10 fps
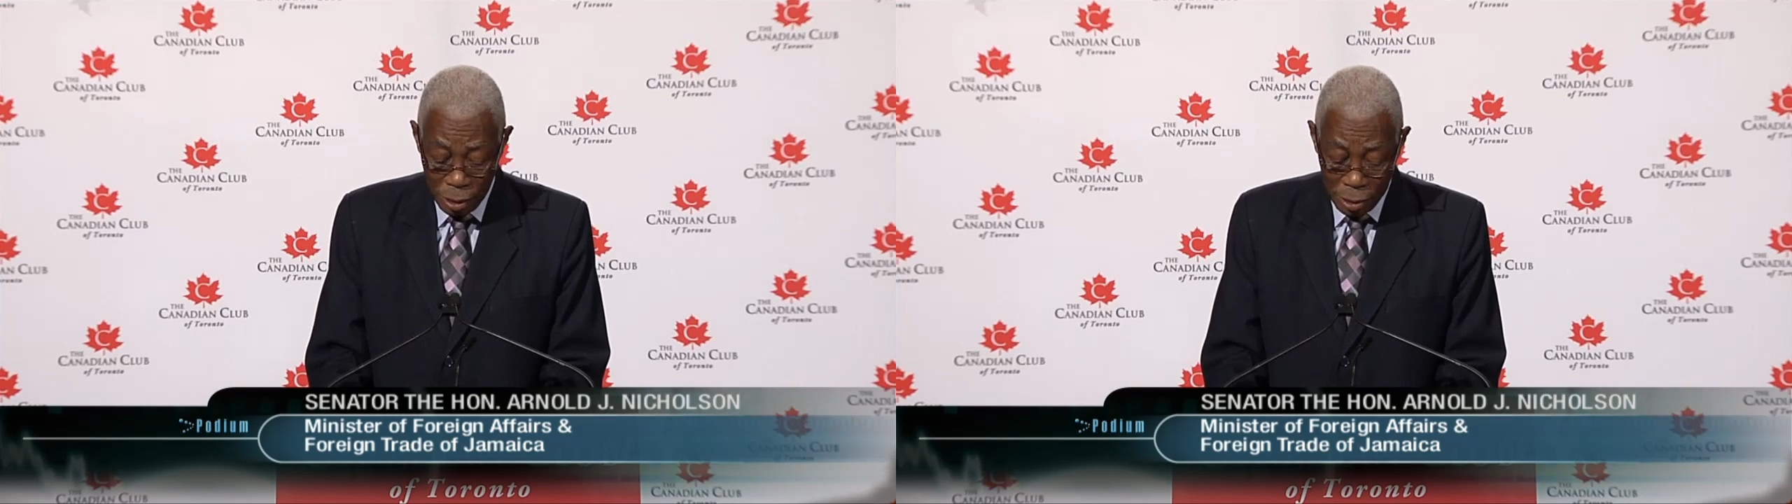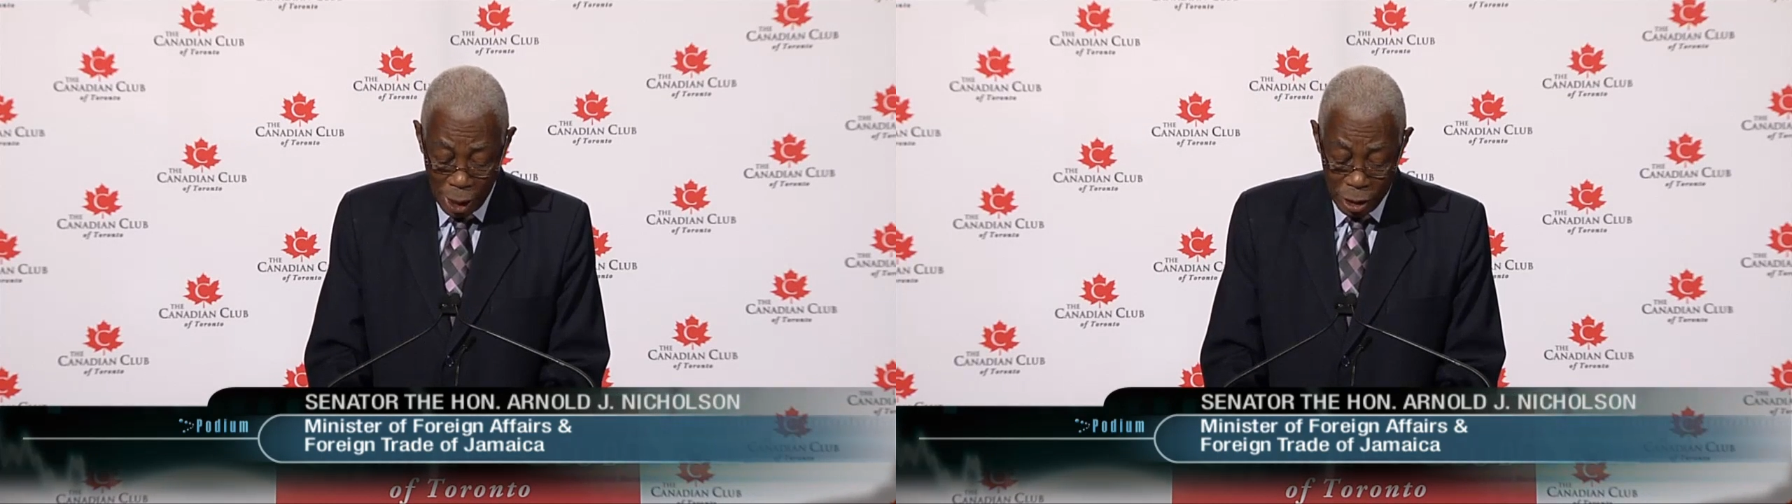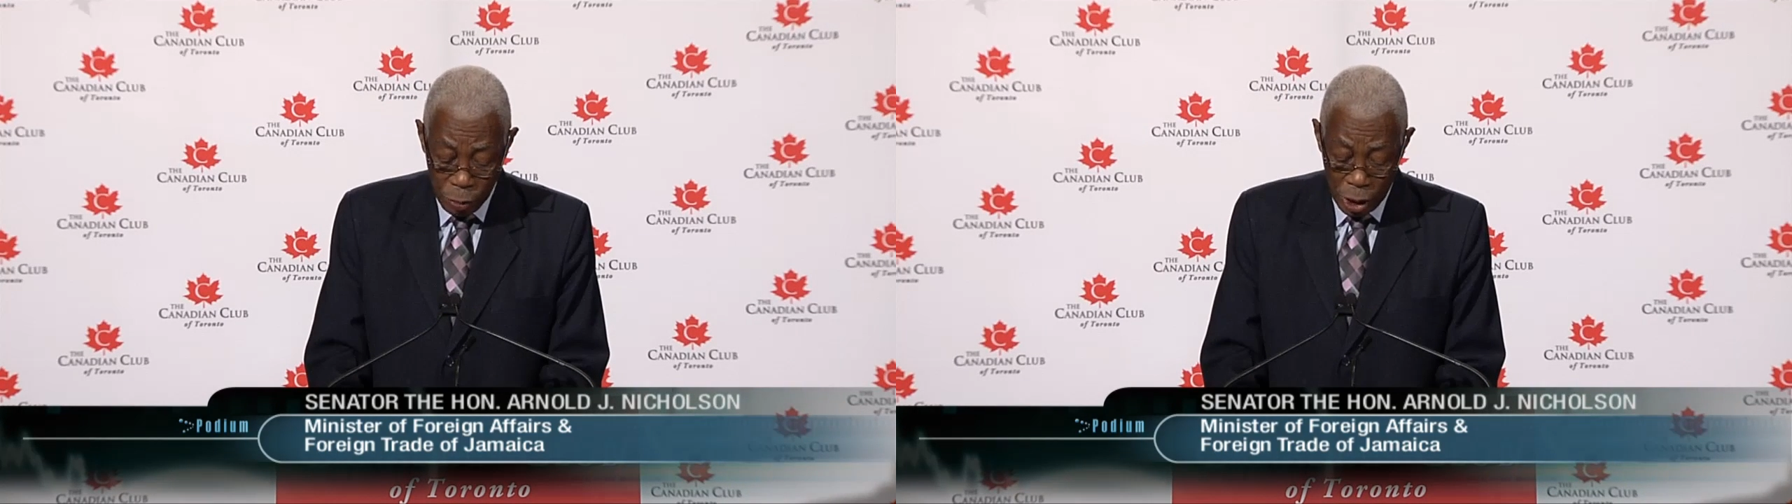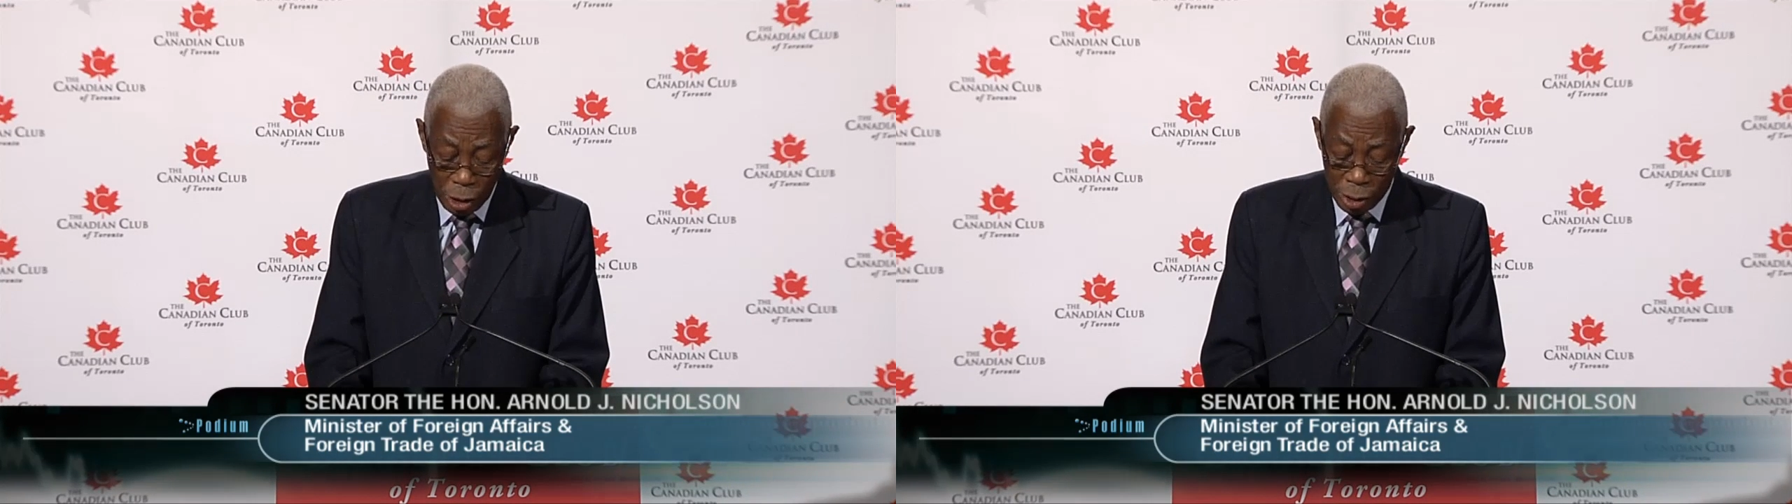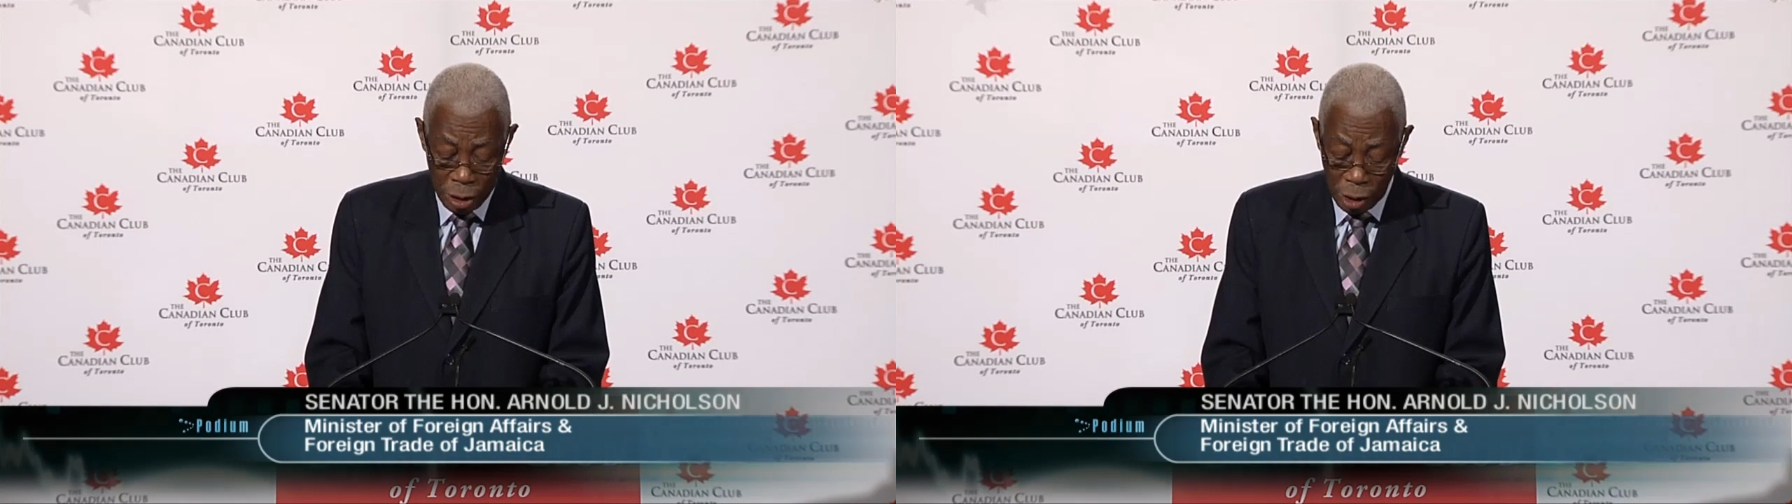that it will
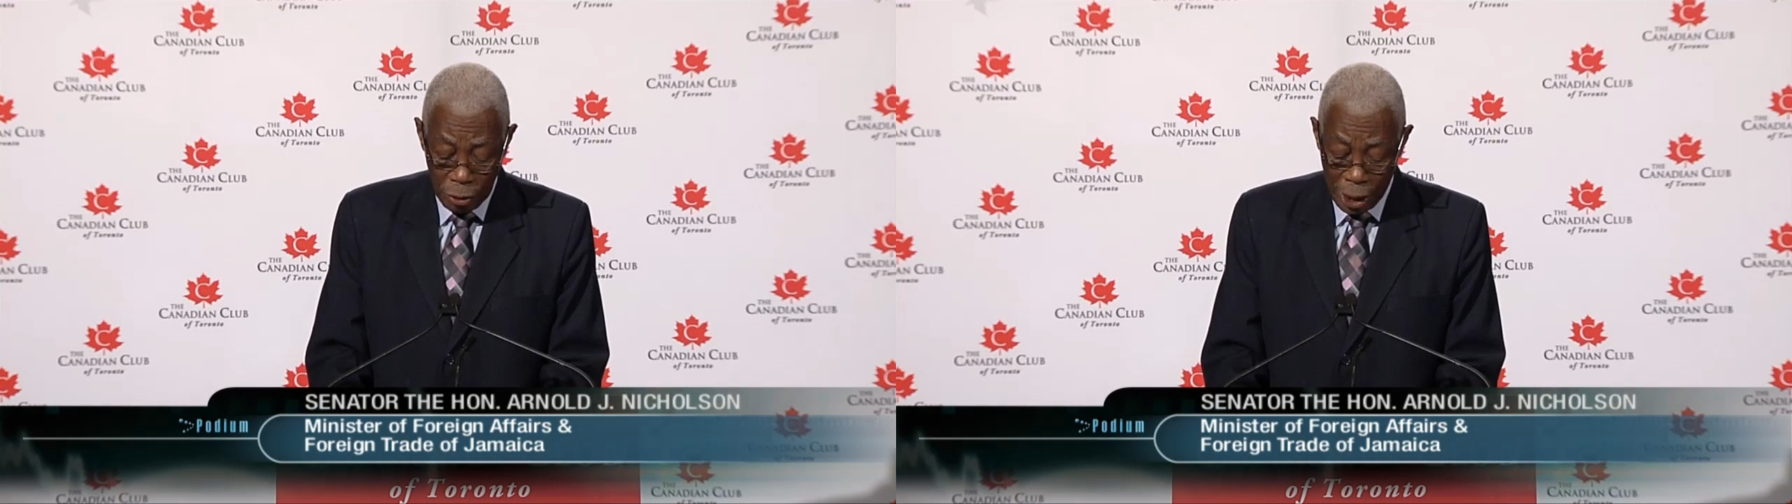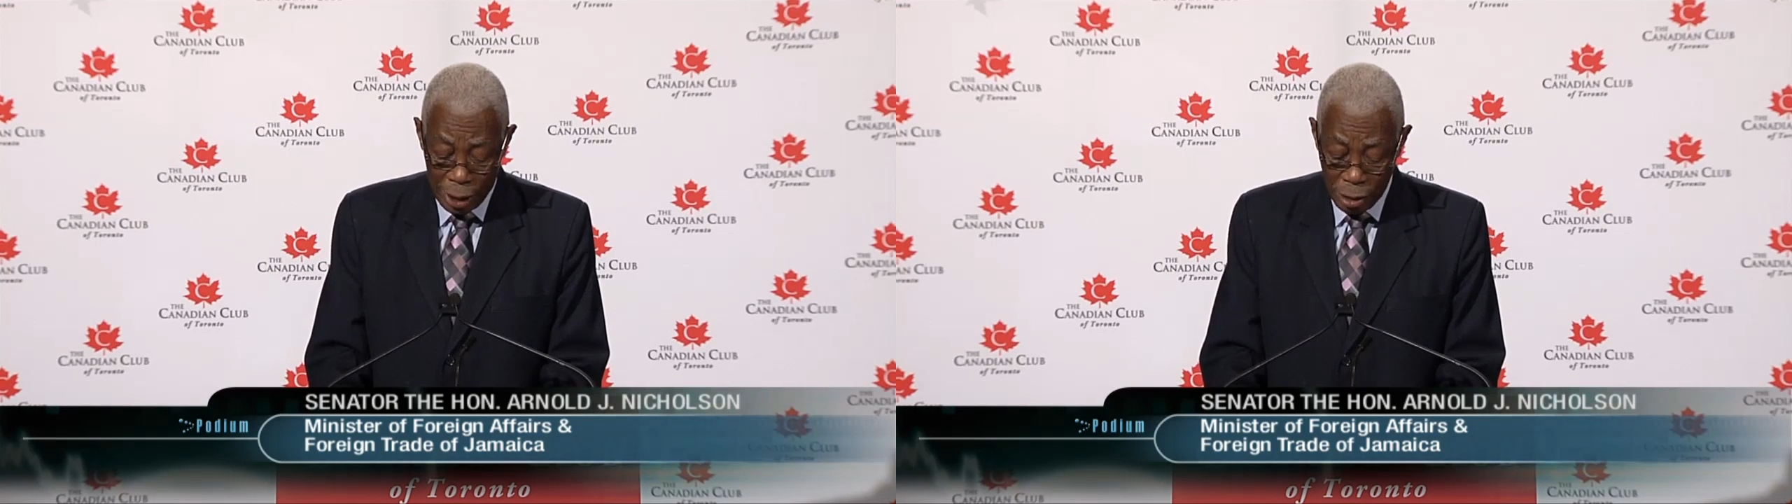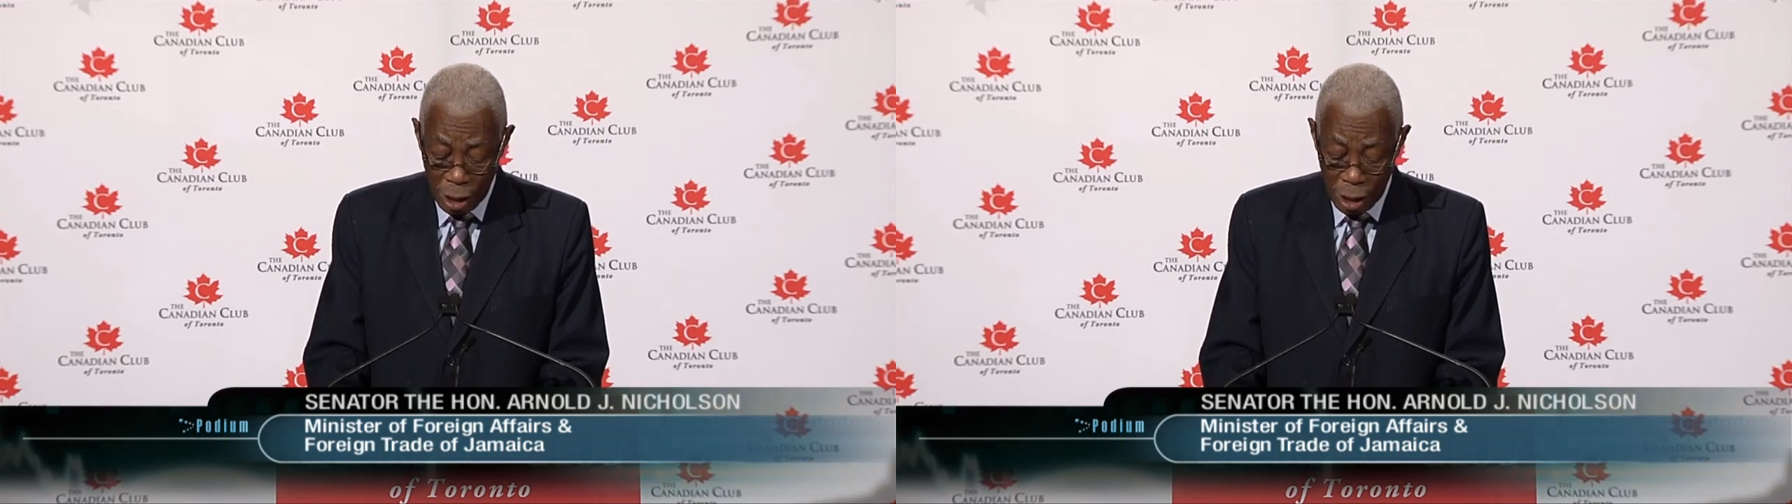not tolerate